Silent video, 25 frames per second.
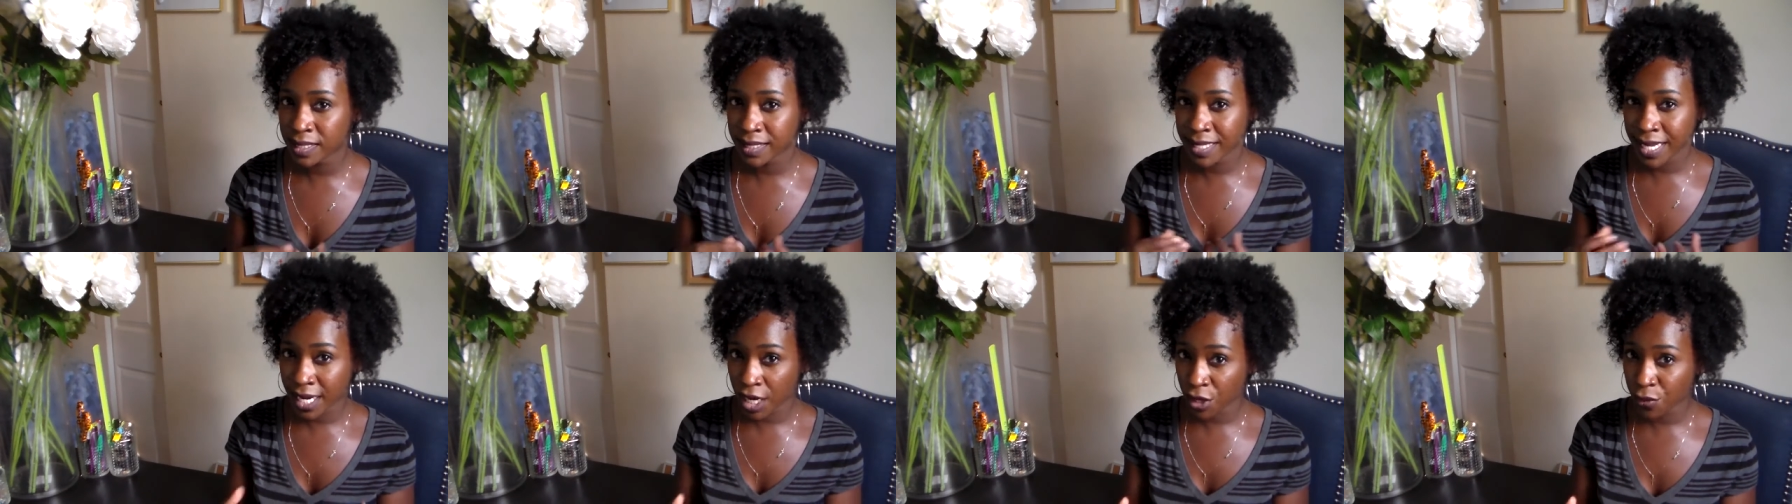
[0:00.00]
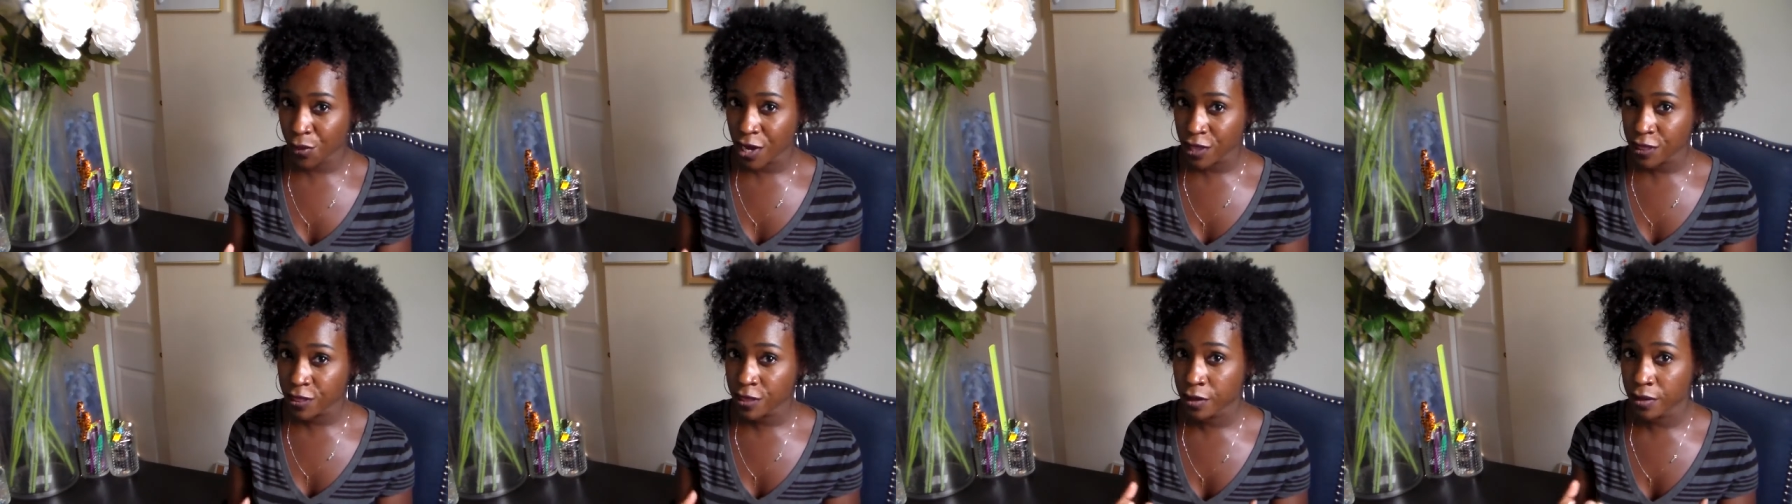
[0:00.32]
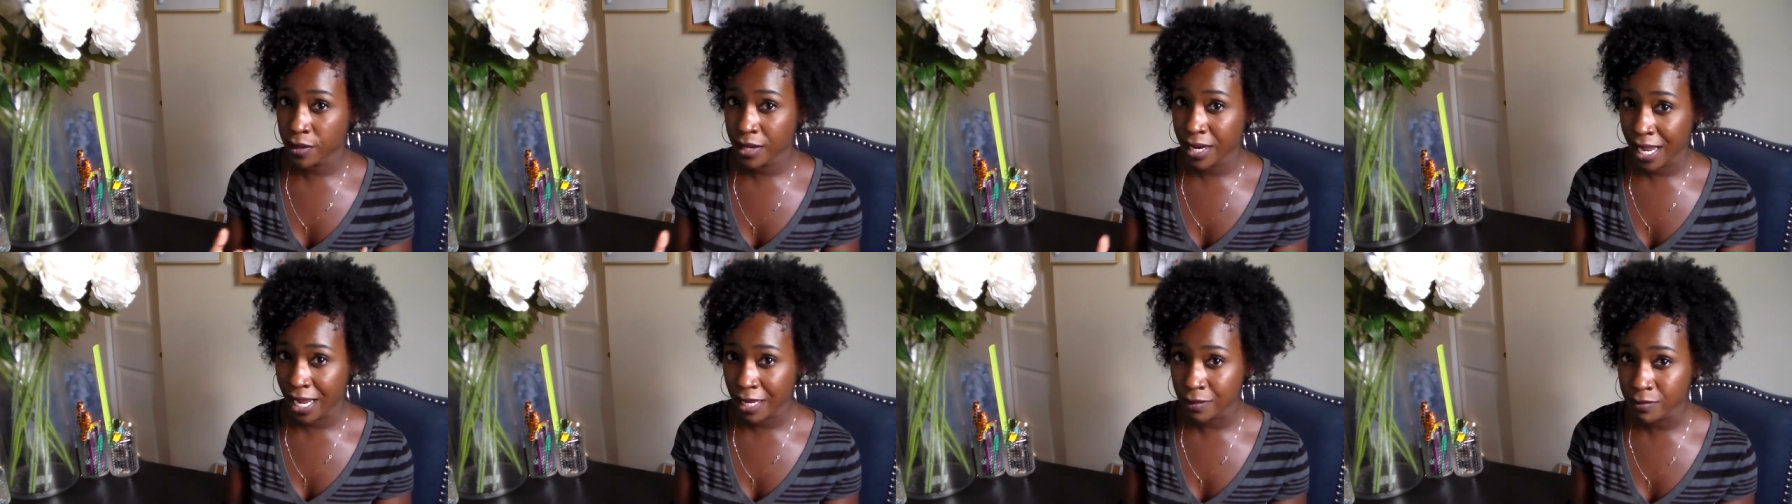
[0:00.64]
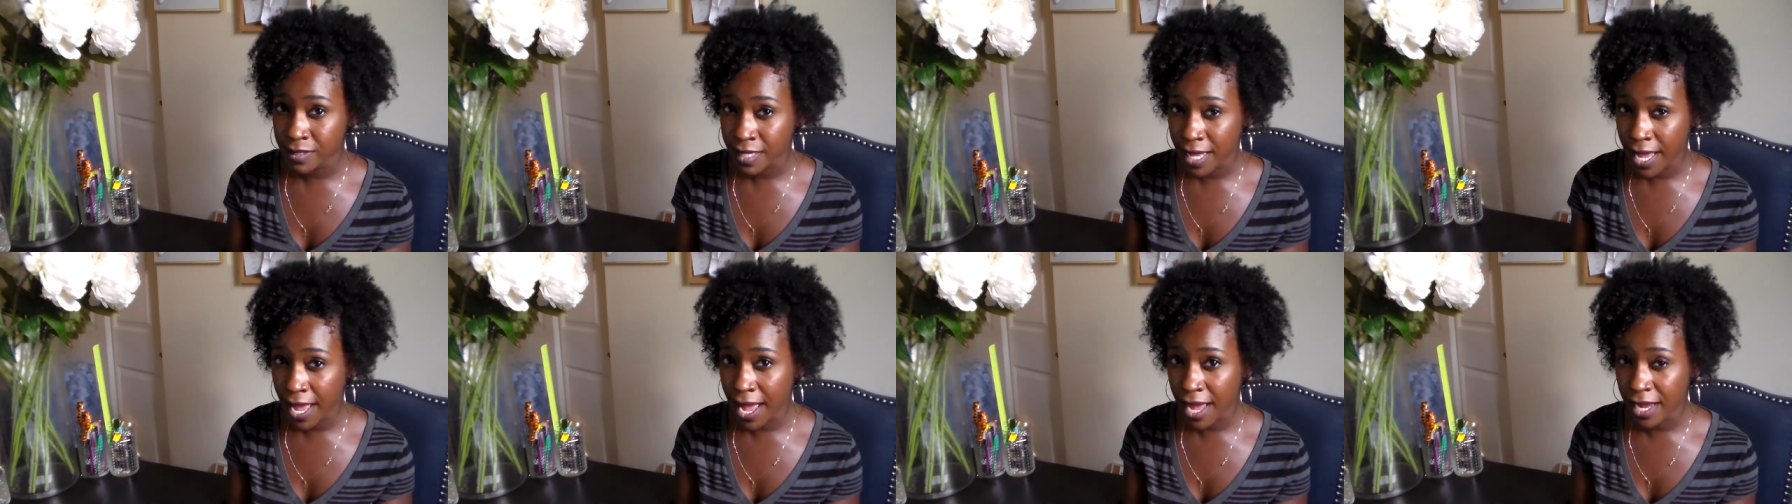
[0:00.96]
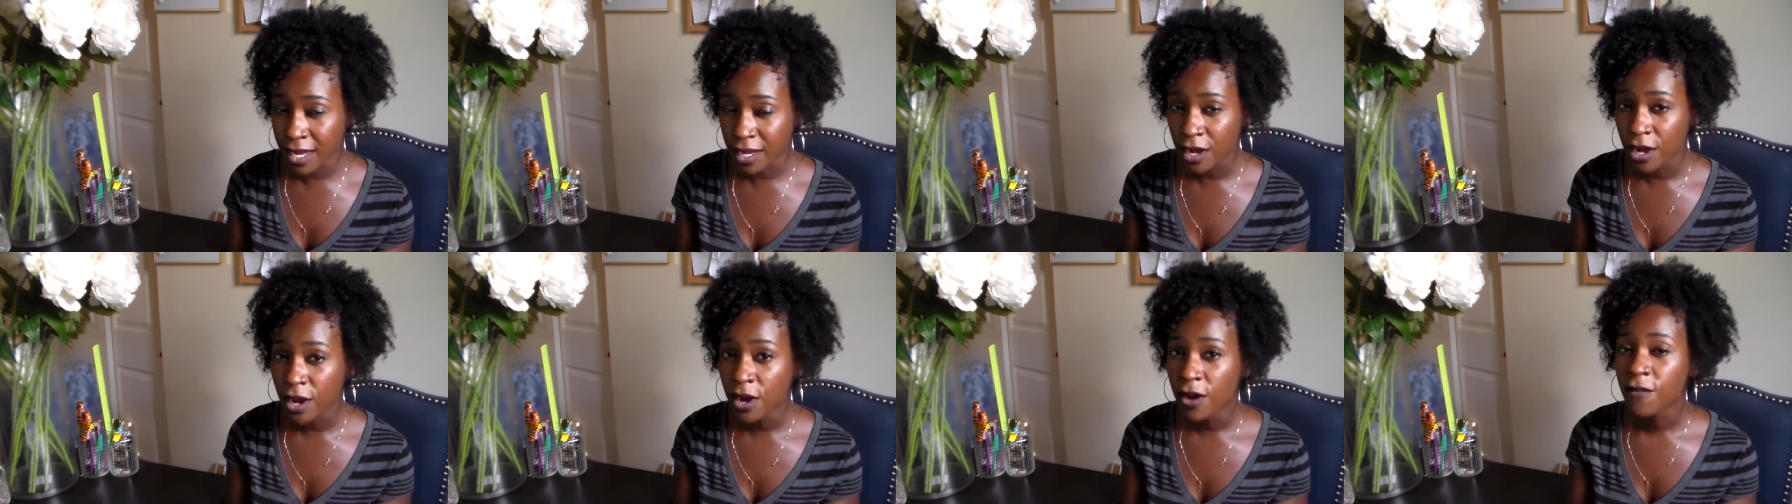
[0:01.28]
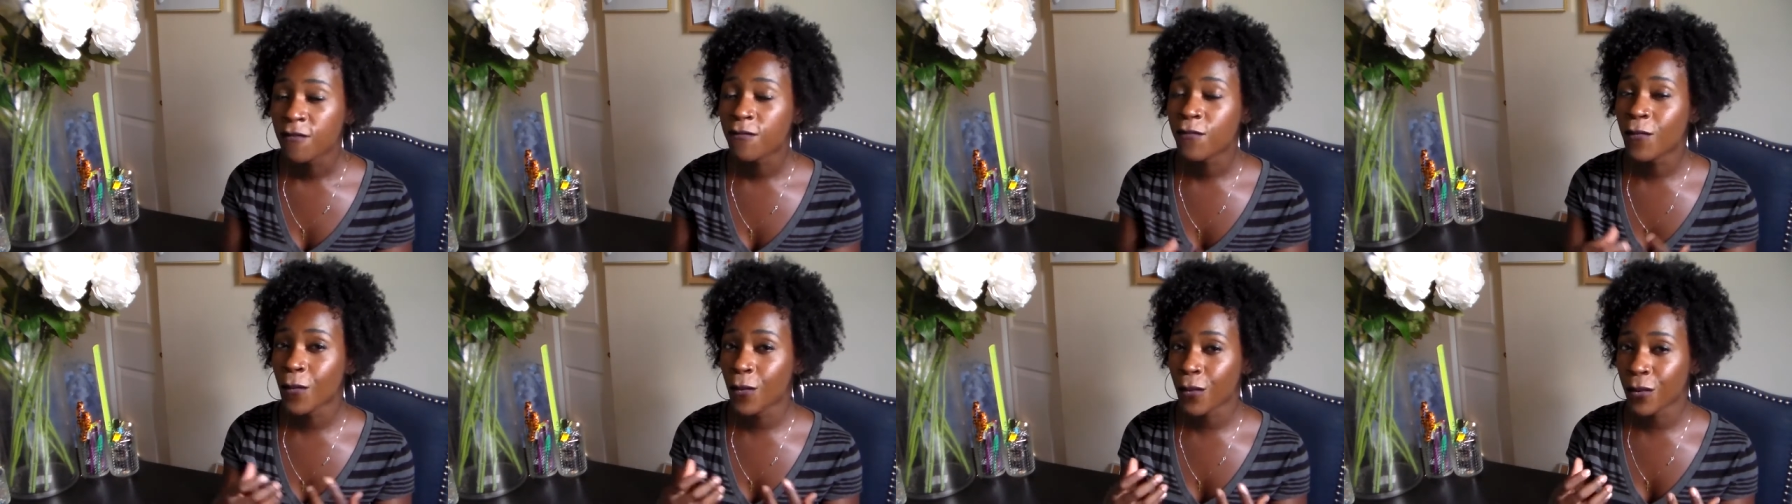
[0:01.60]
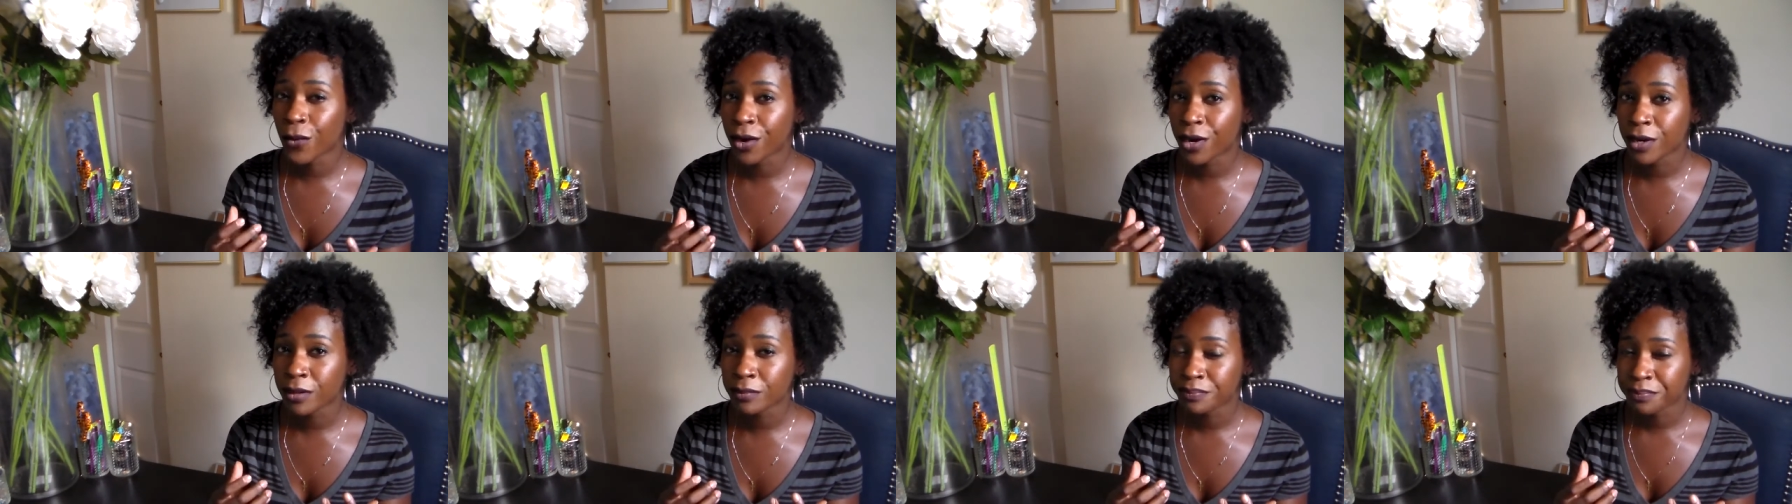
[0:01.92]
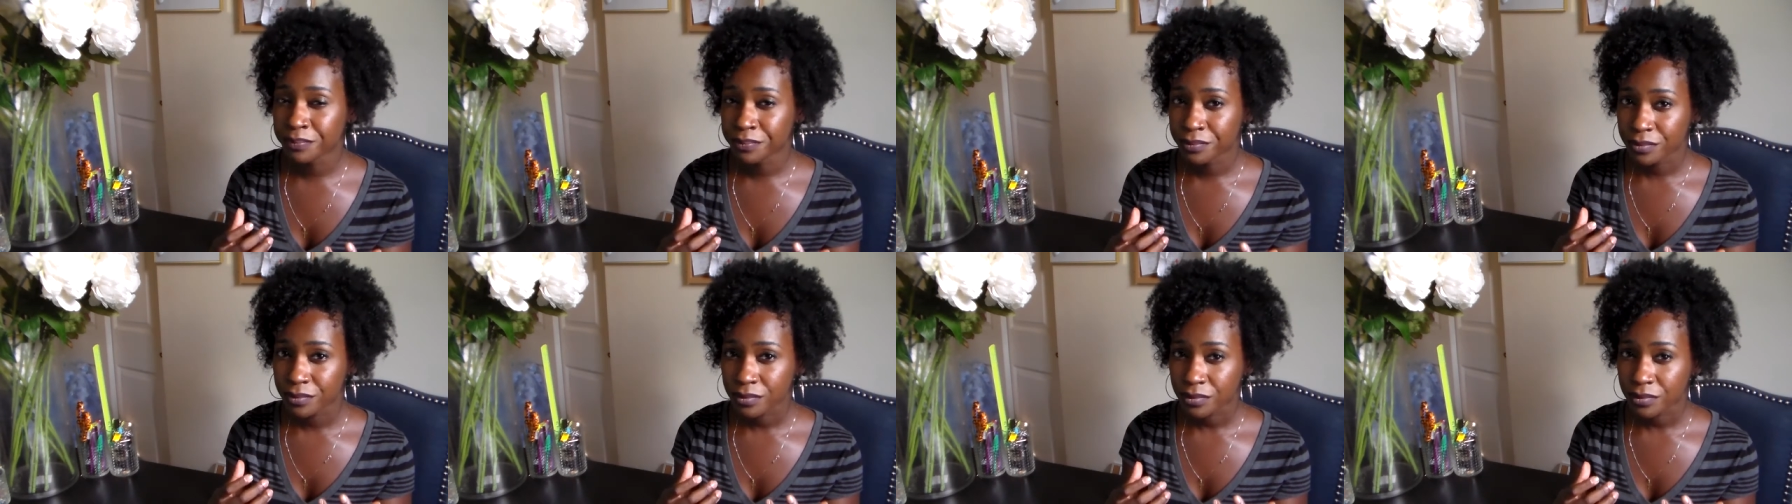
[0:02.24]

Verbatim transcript: to decorate their name tag for